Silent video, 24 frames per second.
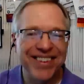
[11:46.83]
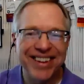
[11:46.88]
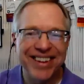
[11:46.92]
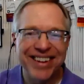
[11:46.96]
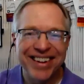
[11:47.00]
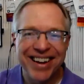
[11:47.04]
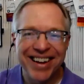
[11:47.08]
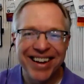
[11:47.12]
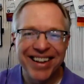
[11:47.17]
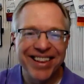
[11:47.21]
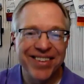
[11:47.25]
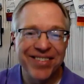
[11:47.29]
it.
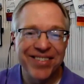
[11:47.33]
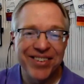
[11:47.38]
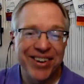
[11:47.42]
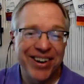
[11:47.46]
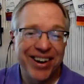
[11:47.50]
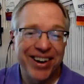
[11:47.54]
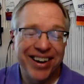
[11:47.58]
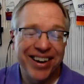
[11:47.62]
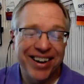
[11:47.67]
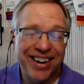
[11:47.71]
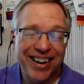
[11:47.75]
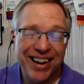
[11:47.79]
I love it. You're
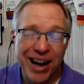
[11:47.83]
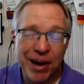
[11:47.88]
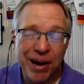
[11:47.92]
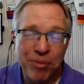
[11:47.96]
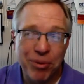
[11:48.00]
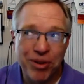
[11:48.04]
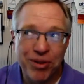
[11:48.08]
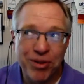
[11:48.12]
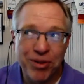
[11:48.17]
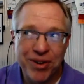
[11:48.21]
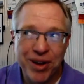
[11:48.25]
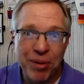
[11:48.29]
hitting a
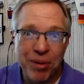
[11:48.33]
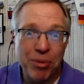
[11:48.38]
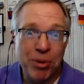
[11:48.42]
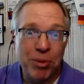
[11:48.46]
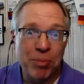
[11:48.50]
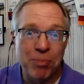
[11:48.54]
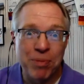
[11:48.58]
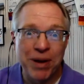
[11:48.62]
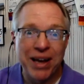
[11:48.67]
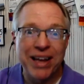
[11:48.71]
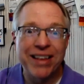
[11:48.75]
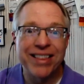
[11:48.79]
couple
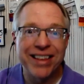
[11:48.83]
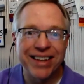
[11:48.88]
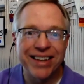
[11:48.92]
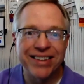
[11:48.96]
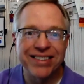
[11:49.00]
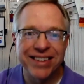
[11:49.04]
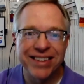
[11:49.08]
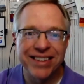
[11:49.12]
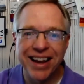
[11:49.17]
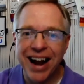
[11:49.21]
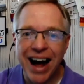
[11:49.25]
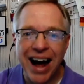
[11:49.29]
of big
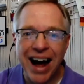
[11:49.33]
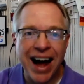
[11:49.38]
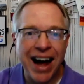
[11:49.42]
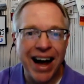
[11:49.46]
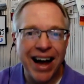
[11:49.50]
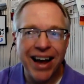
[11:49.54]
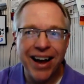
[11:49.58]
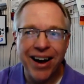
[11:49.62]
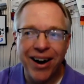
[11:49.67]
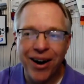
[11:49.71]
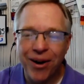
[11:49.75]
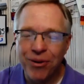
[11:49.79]
things that
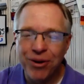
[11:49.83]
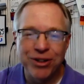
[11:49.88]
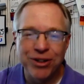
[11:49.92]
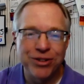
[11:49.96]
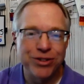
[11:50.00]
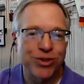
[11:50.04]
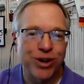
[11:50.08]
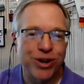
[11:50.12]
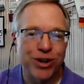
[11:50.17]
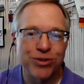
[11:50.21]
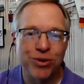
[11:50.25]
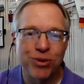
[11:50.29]
I always
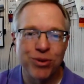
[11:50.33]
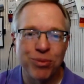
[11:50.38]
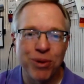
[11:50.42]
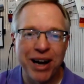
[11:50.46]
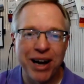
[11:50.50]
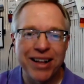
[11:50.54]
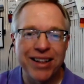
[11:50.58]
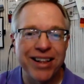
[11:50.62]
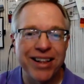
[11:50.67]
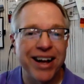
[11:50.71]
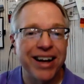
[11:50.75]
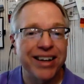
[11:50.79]
stress with my
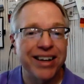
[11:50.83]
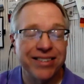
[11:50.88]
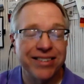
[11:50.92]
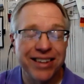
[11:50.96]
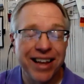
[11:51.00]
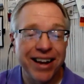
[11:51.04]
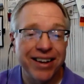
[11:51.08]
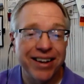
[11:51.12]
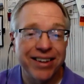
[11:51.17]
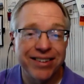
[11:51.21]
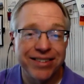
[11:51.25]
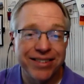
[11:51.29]
clients, and
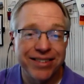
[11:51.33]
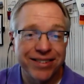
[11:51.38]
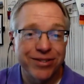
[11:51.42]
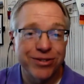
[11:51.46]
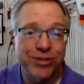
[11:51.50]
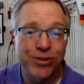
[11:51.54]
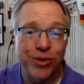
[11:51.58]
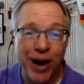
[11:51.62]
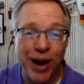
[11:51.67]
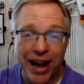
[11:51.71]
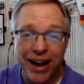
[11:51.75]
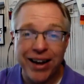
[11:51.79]
that is
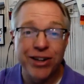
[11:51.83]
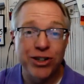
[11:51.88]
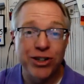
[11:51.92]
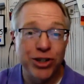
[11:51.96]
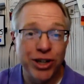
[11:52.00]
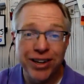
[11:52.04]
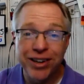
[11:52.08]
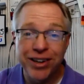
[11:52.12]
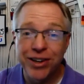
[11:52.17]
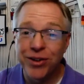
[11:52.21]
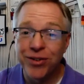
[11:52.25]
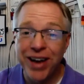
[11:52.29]
strategy.
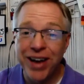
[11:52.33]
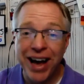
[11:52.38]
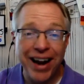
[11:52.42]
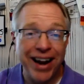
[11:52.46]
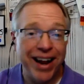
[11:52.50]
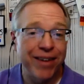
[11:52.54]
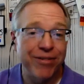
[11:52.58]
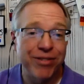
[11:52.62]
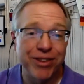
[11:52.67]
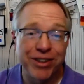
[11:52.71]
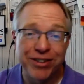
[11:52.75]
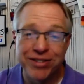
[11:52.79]
You got to
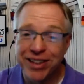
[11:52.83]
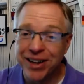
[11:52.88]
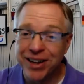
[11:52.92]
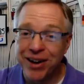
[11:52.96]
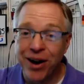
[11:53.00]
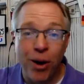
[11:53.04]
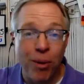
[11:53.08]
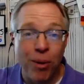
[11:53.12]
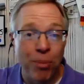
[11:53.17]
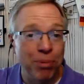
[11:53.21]
have this thing all